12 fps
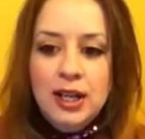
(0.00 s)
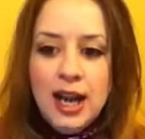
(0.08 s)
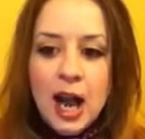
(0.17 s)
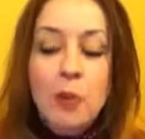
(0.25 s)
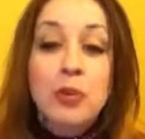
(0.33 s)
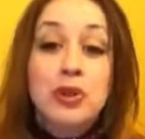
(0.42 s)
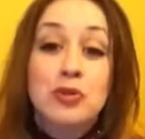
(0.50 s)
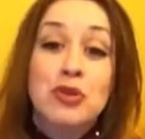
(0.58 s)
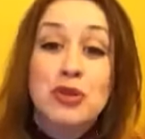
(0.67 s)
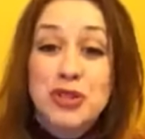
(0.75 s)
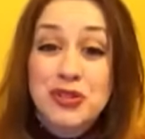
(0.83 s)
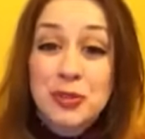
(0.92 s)
help with the
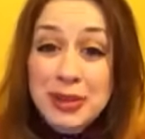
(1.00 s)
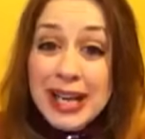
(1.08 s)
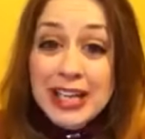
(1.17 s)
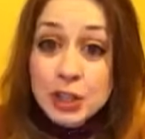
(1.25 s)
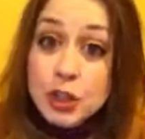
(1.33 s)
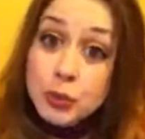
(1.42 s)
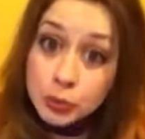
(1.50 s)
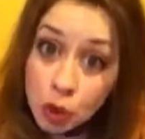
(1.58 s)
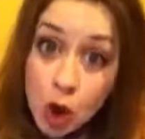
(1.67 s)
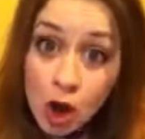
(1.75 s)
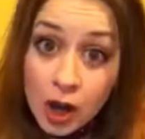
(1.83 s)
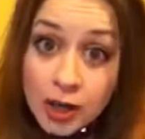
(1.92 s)
roots from getting too
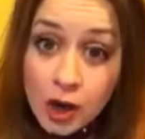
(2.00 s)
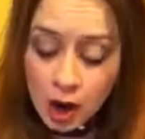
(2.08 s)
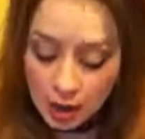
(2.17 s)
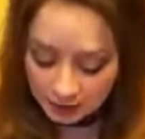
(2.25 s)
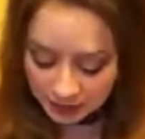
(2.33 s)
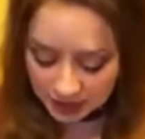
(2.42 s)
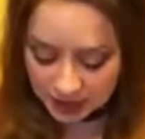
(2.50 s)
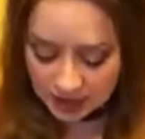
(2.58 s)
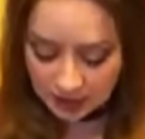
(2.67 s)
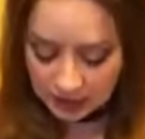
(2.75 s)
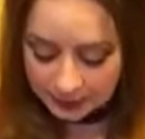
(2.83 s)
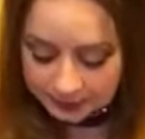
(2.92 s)
long,
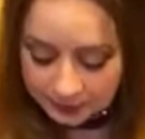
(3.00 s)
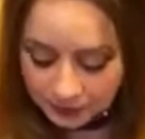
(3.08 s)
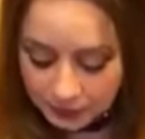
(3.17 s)
obviously.